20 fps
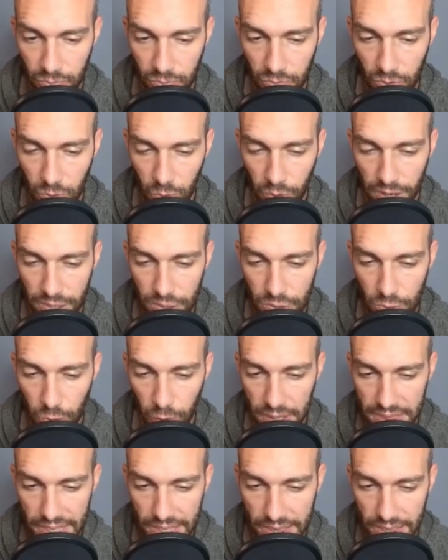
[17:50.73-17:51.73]
Which
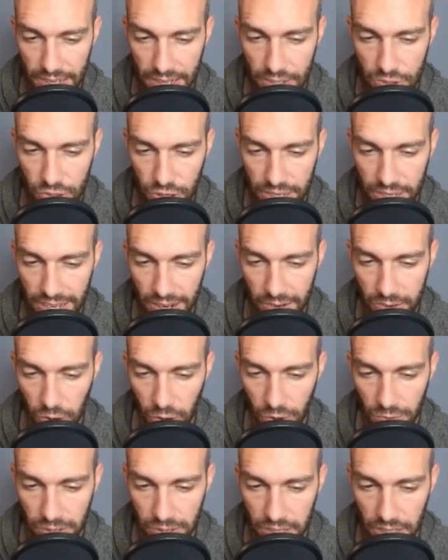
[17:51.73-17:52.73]
with a lunge and now an
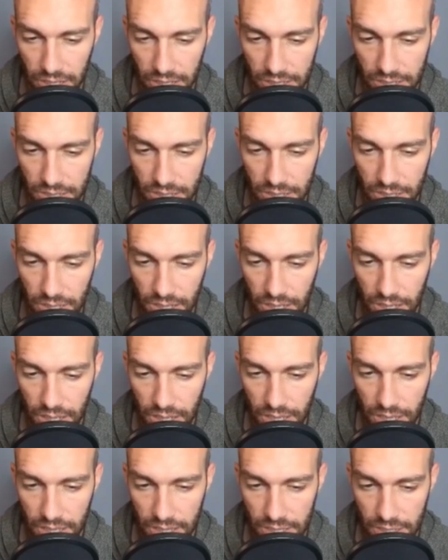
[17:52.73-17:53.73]
overheat,
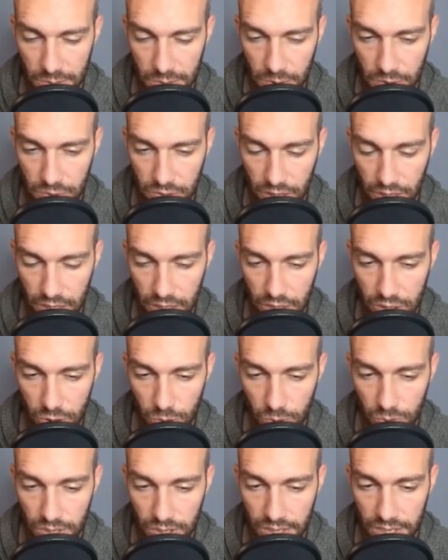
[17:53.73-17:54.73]
these moves are going to
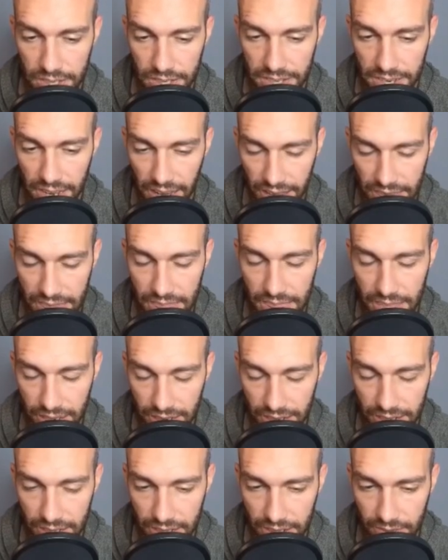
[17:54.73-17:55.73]
do
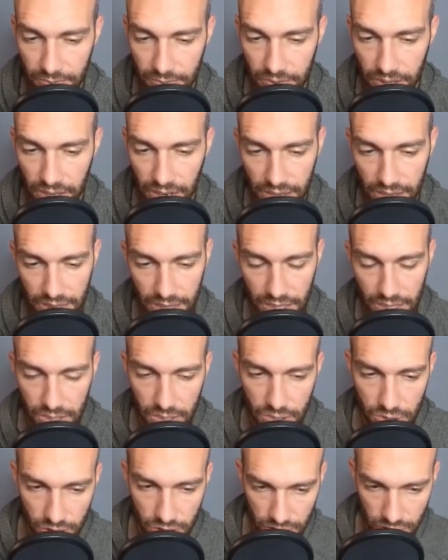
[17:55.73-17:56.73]
nothing. And I think they're
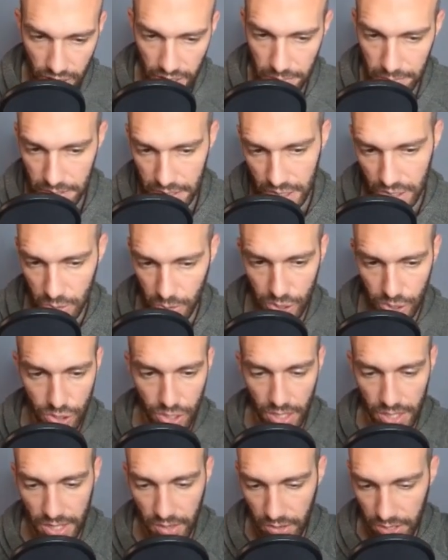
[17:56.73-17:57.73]
just trying to burn the switch
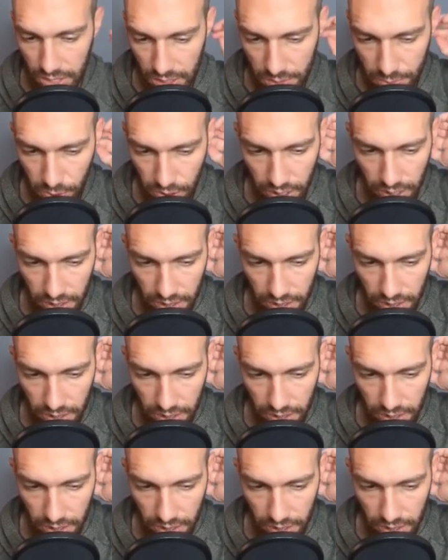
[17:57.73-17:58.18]
clock out at this point.